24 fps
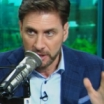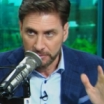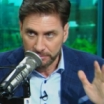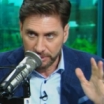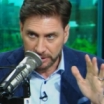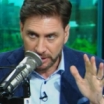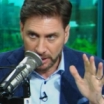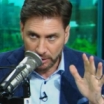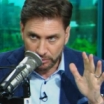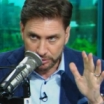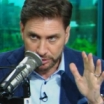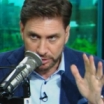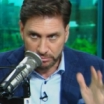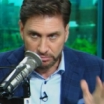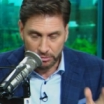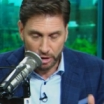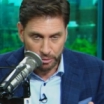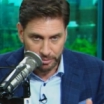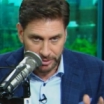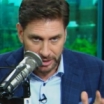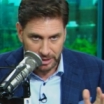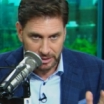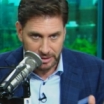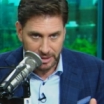but there was a
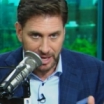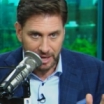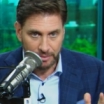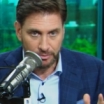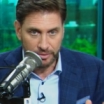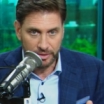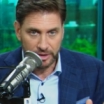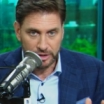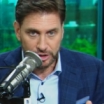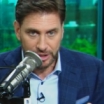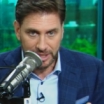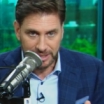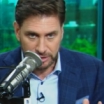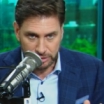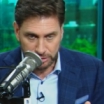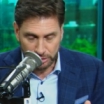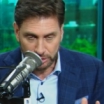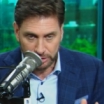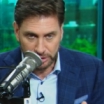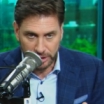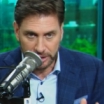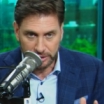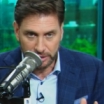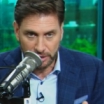moment in time when the Jets
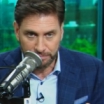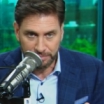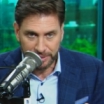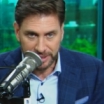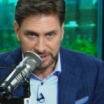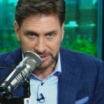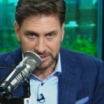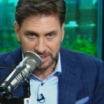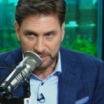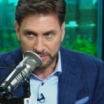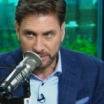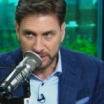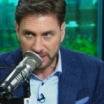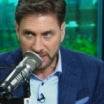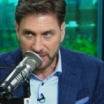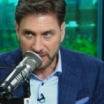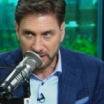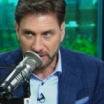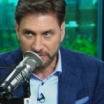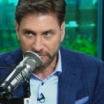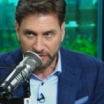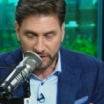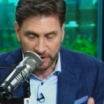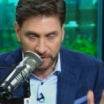looked like the best team in the
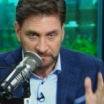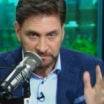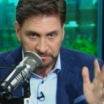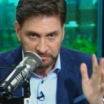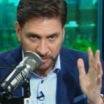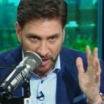NFL.